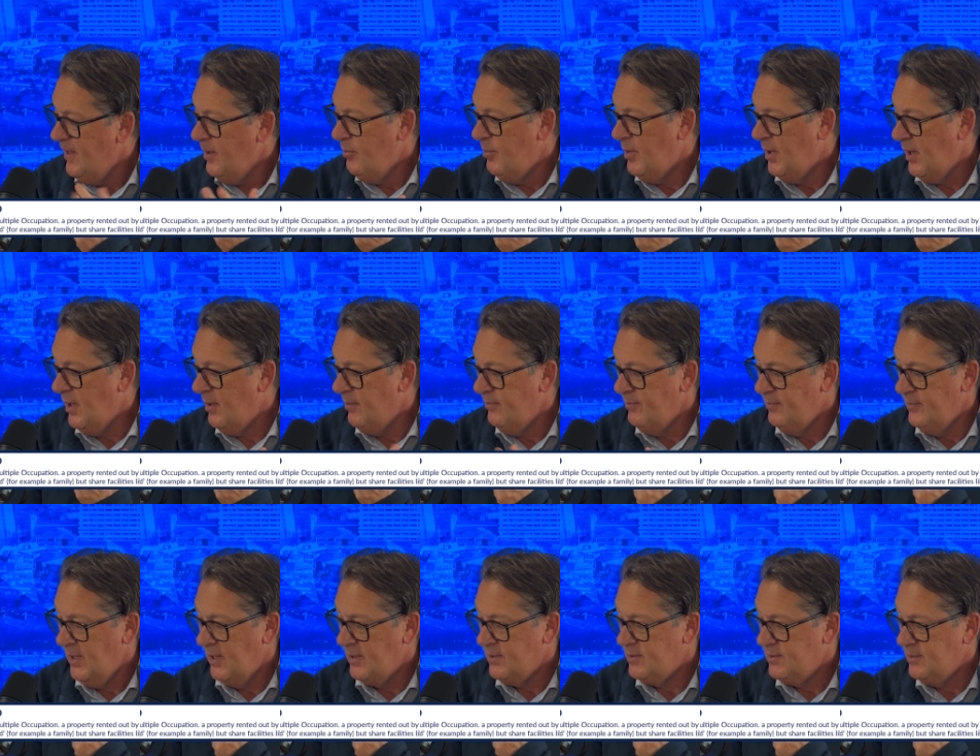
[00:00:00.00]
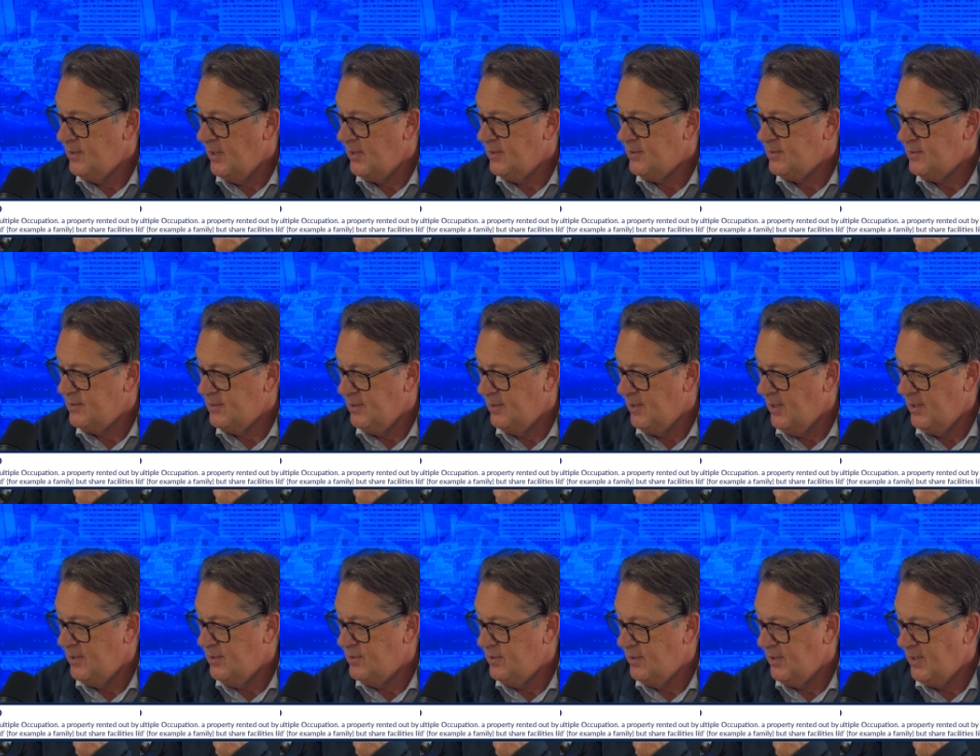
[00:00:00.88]
but that's that's the
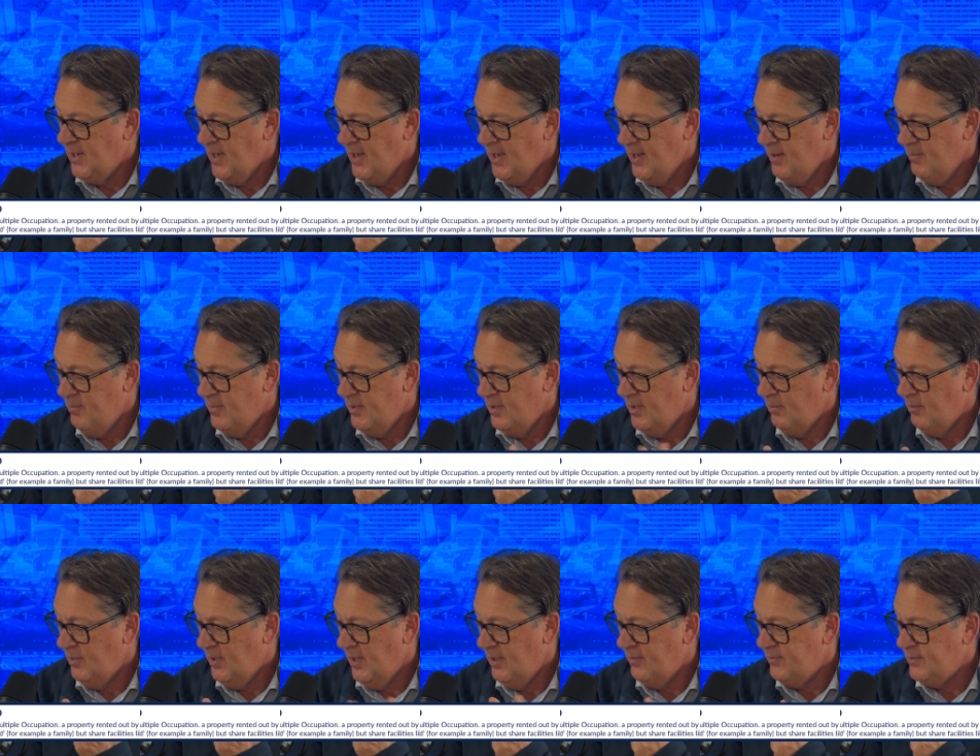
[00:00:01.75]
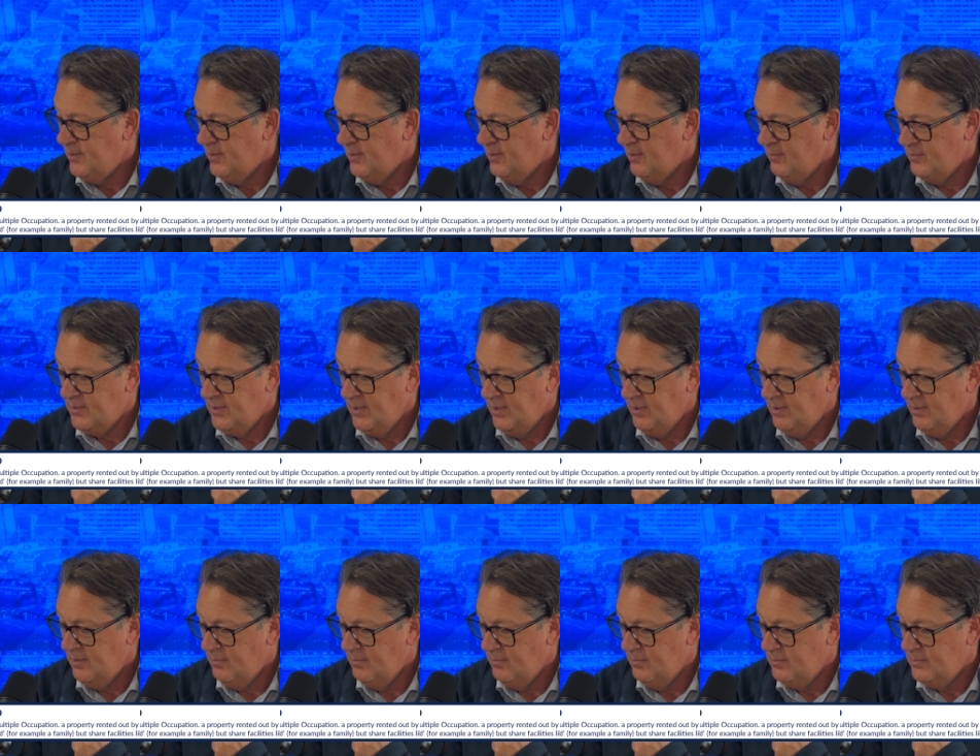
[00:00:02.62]
nature of the game, and we have to obviously
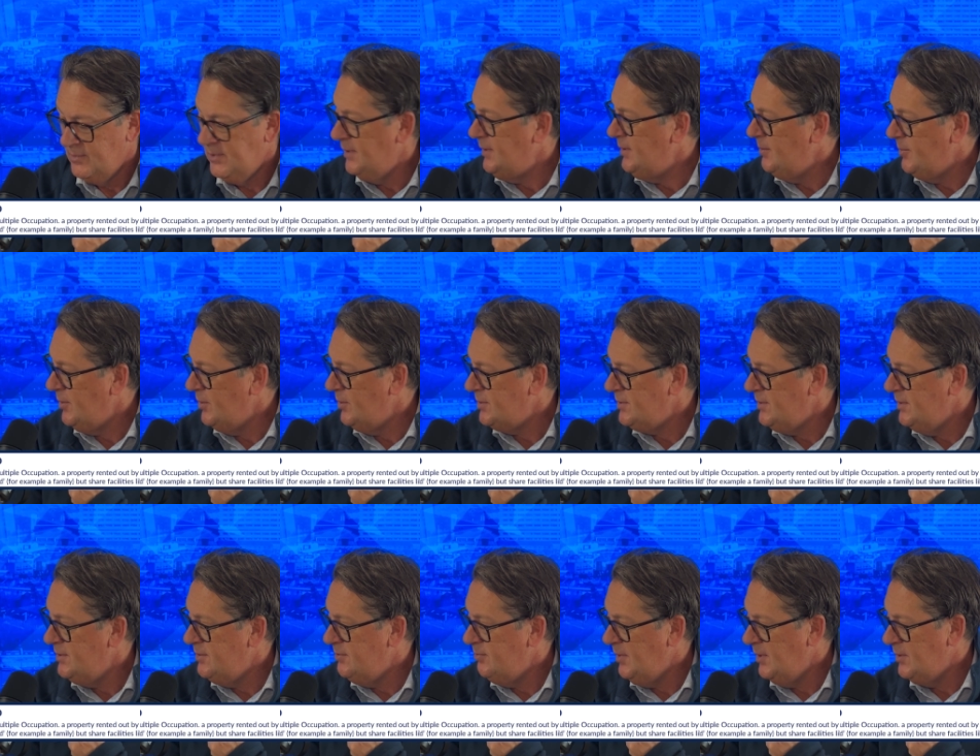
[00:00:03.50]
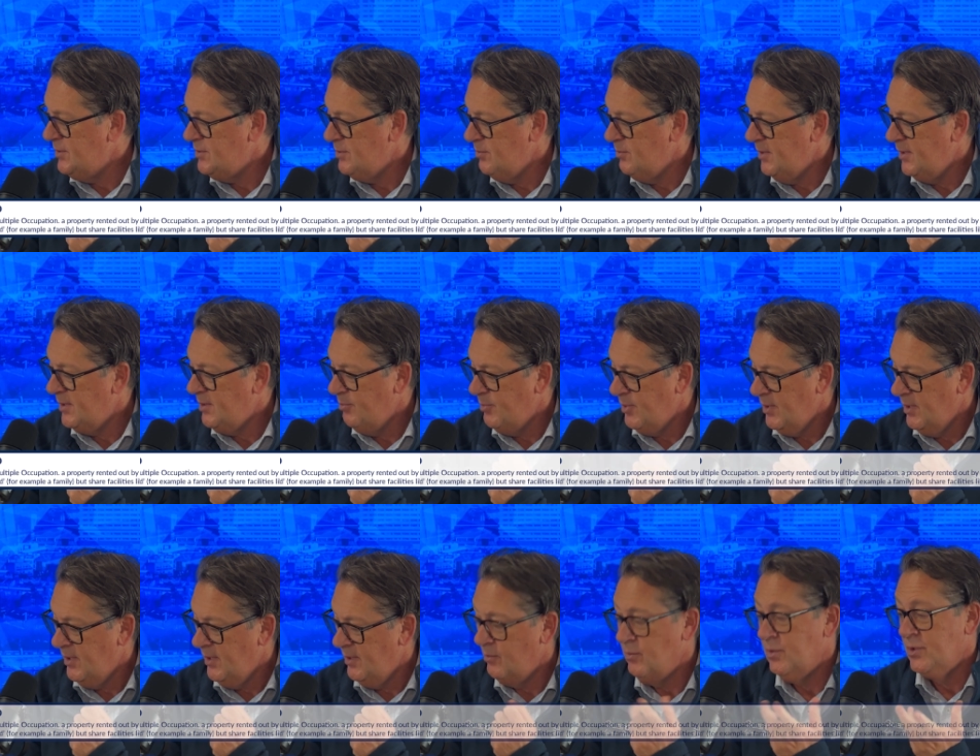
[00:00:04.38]
tick the boxes, make sure we're
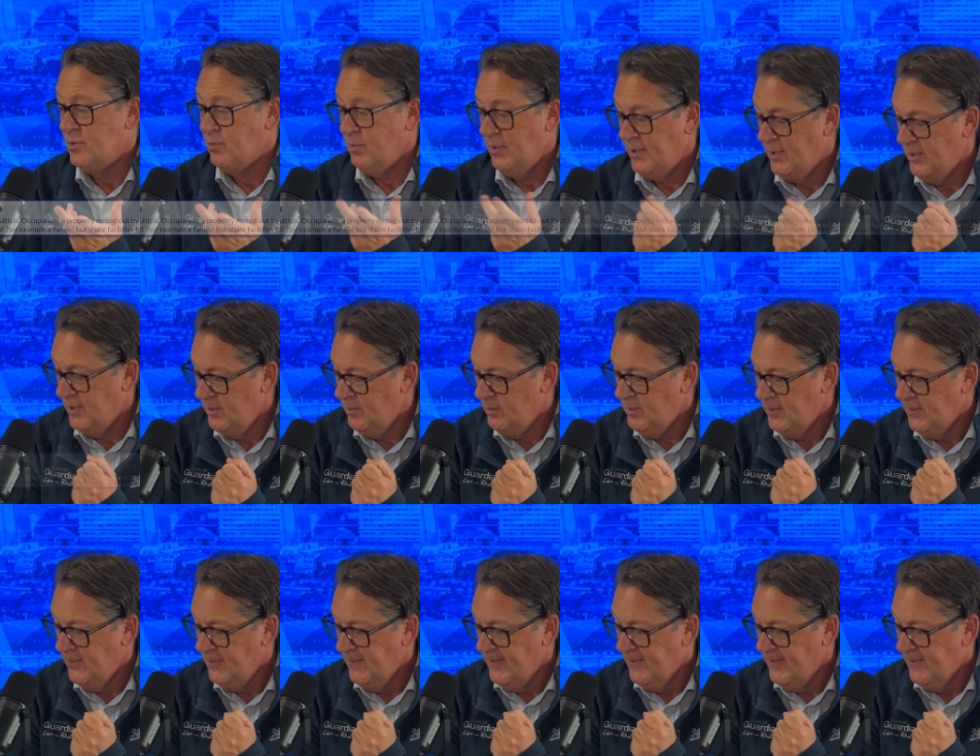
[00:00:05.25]
compliant, which we do.